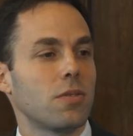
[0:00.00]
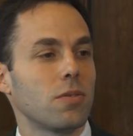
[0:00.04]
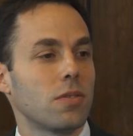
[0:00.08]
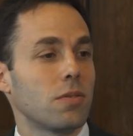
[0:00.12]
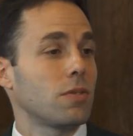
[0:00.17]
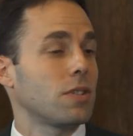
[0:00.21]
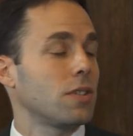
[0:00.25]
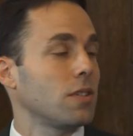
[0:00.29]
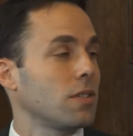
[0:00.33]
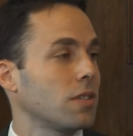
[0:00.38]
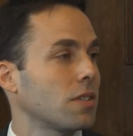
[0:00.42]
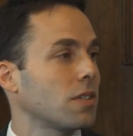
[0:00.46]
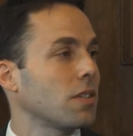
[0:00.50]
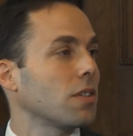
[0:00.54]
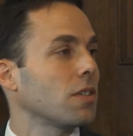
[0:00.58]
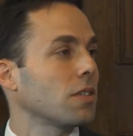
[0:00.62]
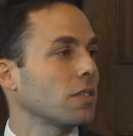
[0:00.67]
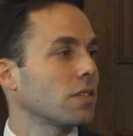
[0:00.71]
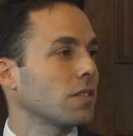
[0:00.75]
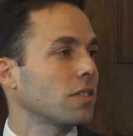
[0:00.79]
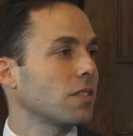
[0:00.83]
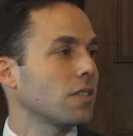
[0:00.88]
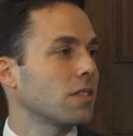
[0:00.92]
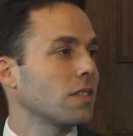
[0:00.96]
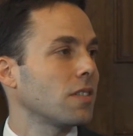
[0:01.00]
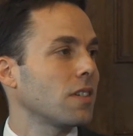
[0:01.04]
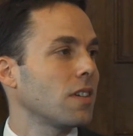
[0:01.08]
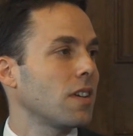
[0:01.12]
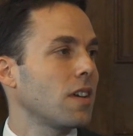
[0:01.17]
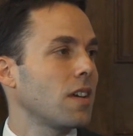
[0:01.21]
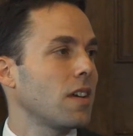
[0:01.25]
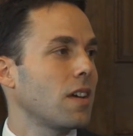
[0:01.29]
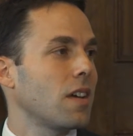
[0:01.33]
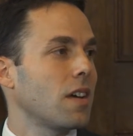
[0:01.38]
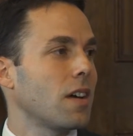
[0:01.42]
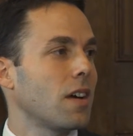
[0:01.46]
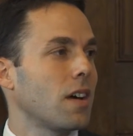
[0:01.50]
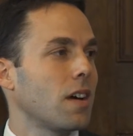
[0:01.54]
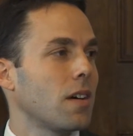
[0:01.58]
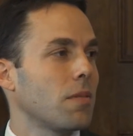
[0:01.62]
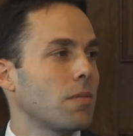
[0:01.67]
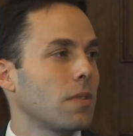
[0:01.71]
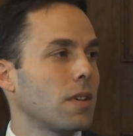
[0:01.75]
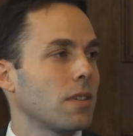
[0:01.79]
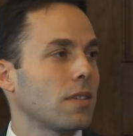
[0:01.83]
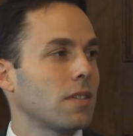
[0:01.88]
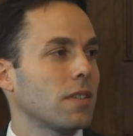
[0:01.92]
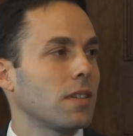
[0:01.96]
to reduce costs.
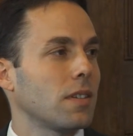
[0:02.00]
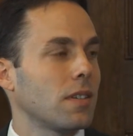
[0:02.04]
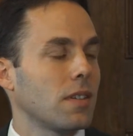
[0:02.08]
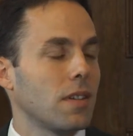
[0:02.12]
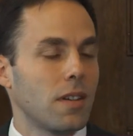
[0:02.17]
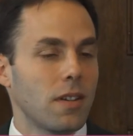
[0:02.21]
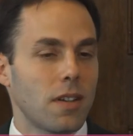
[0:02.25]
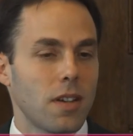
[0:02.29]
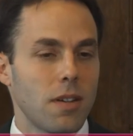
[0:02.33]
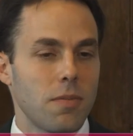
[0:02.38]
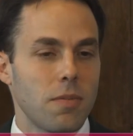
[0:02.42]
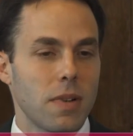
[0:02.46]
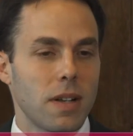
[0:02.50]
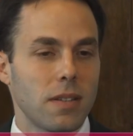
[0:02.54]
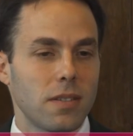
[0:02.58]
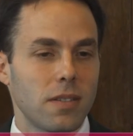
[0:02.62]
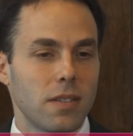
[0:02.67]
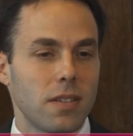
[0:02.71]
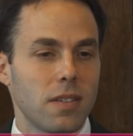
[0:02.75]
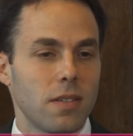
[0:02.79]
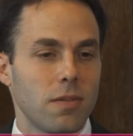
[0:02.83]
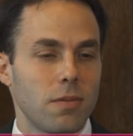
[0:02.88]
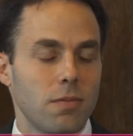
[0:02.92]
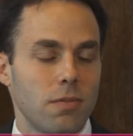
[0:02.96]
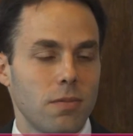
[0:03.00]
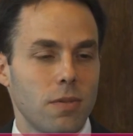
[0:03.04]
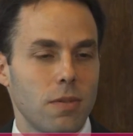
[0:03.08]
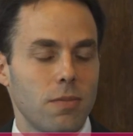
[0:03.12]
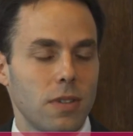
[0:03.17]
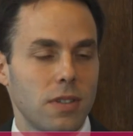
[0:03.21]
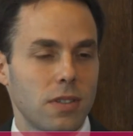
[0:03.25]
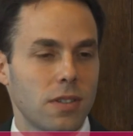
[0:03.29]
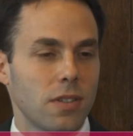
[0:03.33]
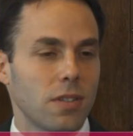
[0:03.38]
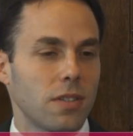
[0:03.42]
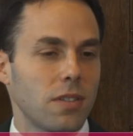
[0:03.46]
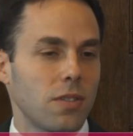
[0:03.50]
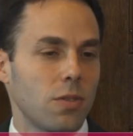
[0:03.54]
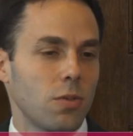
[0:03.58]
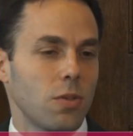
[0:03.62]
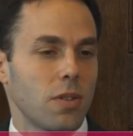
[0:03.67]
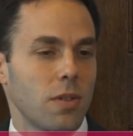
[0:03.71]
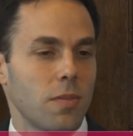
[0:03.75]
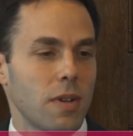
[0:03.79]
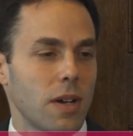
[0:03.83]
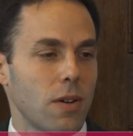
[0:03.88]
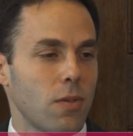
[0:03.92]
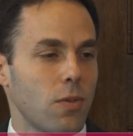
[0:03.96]
And I think, going back to when we started
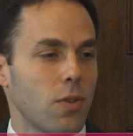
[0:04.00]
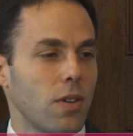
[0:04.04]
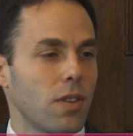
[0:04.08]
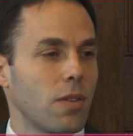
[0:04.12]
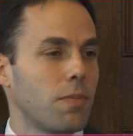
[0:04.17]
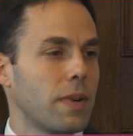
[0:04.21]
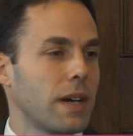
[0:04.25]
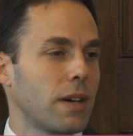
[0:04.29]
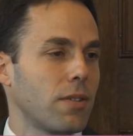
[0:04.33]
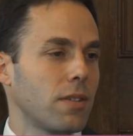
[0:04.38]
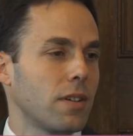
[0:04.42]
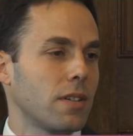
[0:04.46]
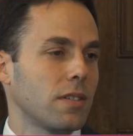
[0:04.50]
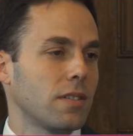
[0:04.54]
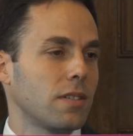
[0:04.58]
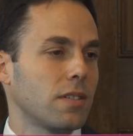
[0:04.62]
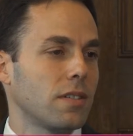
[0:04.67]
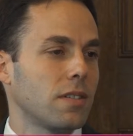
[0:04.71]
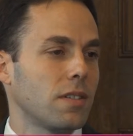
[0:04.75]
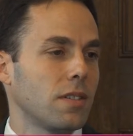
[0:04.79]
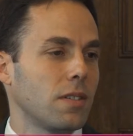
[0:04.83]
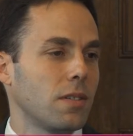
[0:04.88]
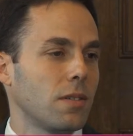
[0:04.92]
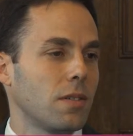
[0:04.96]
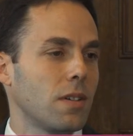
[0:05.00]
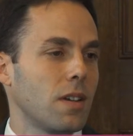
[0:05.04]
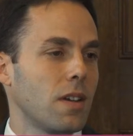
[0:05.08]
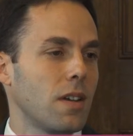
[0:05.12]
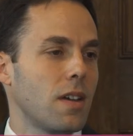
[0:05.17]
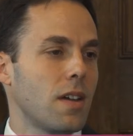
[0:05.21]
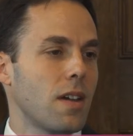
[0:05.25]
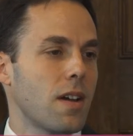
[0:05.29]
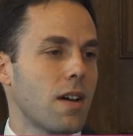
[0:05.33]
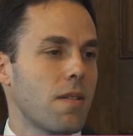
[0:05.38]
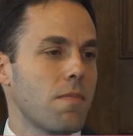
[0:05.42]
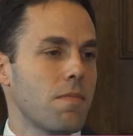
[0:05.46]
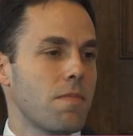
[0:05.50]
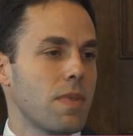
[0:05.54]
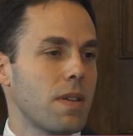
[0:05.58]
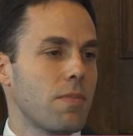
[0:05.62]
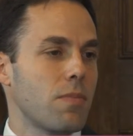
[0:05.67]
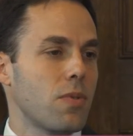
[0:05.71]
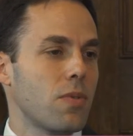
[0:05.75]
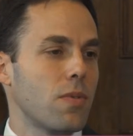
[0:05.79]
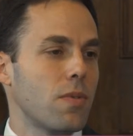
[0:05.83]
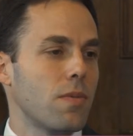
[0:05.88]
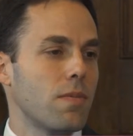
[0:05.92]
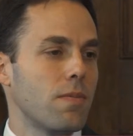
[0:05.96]
talking about what are the barriers to
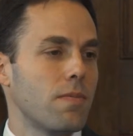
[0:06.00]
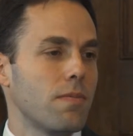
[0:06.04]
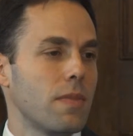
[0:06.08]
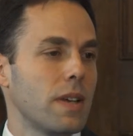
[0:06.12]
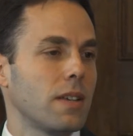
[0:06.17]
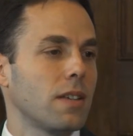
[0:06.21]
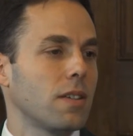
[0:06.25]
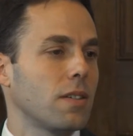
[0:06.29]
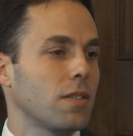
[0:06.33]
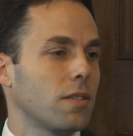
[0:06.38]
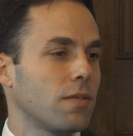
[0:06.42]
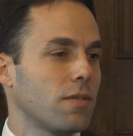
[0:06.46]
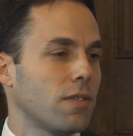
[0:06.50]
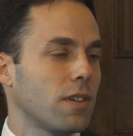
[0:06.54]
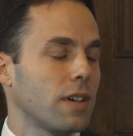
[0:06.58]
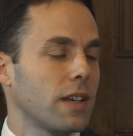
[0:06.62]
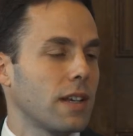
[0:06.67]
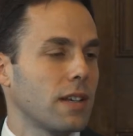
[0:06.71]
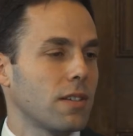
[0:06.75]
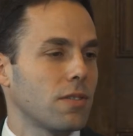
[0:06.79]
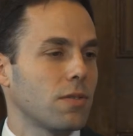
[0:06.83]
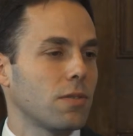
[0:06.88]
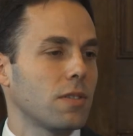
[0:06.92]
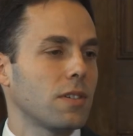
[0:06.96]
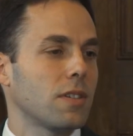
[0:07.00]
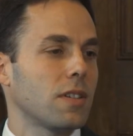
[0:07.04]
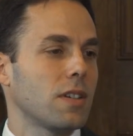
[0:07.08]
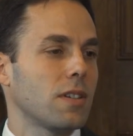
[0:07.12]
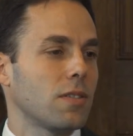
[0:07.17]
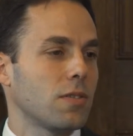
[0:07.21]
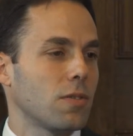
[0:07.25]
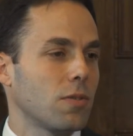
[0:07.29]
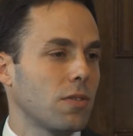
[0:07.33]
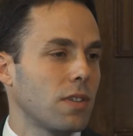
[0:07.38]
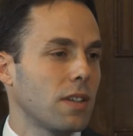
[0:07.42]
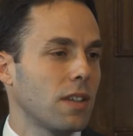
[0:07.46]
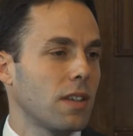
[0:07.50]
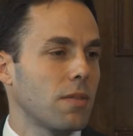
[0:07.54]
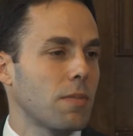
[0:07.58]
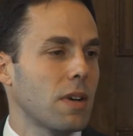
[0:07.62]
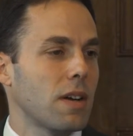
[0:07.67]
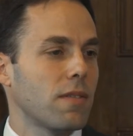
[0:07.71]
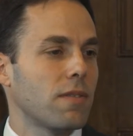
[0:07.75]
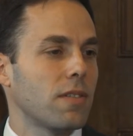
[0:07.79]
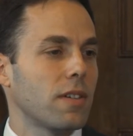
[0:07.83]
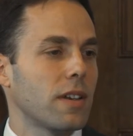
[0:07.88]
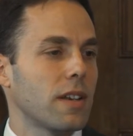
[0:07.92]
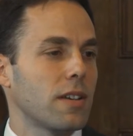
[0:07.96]
people making good financial decisions or thinking
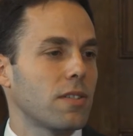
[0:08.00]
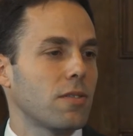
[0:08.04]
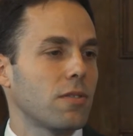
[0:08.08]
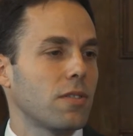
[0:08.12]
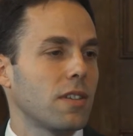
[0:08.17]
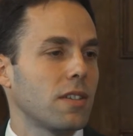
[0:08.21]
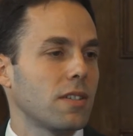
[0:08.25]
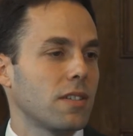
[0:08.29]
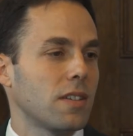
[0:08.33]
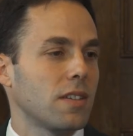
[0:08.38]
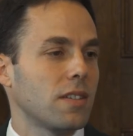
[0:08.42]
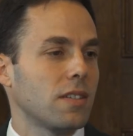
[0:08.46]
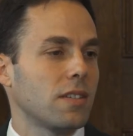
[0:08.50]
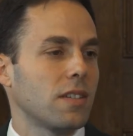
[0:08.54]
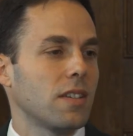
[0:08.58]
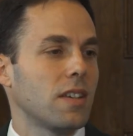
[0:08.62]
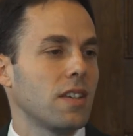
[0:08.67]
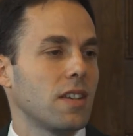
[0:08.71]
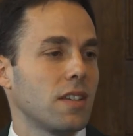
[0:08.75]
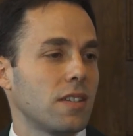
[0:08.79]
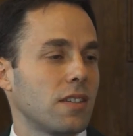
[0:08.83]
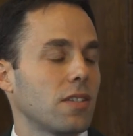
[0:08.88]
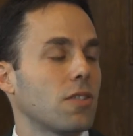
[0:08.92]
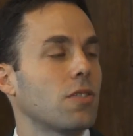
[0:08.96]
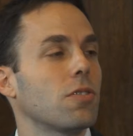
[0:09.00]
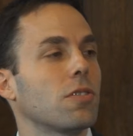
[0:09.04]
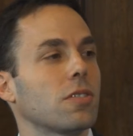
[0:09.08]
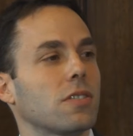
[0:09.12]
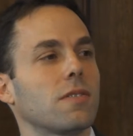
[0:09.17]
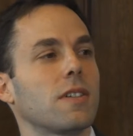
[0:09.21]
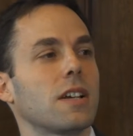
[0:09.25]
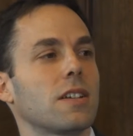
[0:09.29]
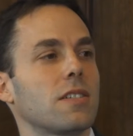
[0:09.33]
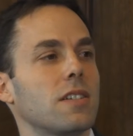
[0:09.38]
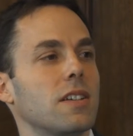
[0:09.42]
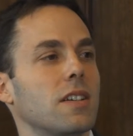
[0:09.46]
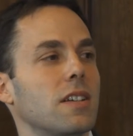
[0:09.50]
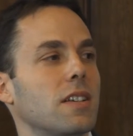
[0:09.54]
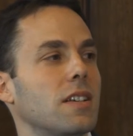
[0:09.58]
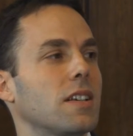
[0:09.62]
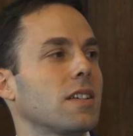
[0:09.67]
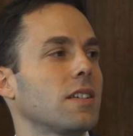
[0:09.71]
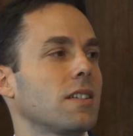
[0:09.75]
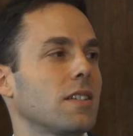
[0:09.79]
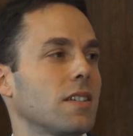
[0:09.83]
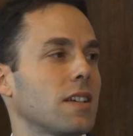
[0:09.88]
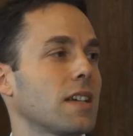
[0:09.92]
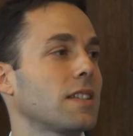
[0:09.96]
about financial things, it's the cost of actually
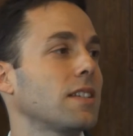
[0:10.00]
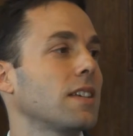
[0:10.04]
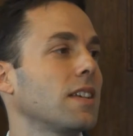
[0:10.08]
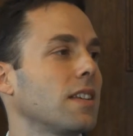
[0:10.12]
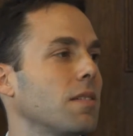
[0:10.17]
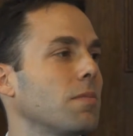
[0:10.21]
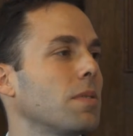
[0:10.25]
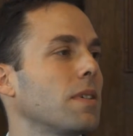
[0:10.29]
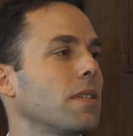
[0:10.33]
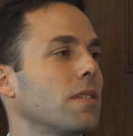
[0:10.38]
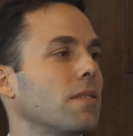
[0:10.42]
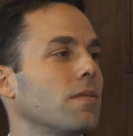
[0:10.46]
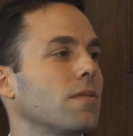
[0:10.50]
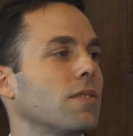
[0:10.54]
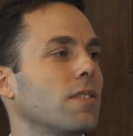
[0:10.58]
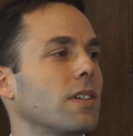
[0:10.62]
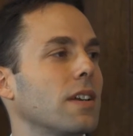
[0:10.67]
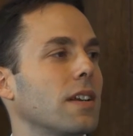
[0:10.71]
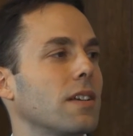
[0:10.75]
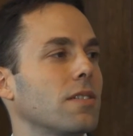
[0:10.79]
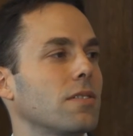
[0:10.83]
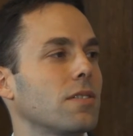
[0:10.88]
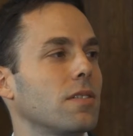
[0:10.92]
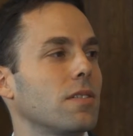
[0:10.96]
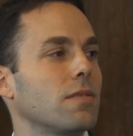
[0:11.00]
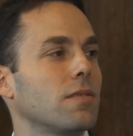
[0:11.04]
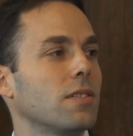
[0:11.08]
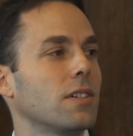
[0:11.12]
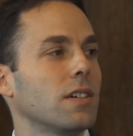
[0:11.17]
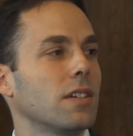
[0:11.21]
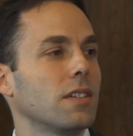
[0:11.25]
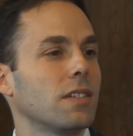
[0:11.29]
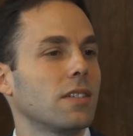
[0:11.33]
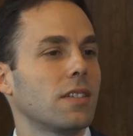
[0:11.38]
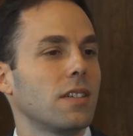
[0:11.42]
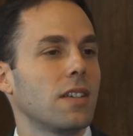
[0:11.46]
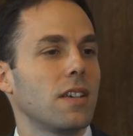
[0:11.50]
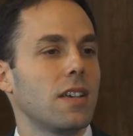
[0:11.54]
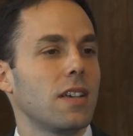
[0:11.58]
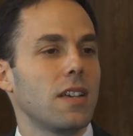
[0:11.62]
getting independent financial advice.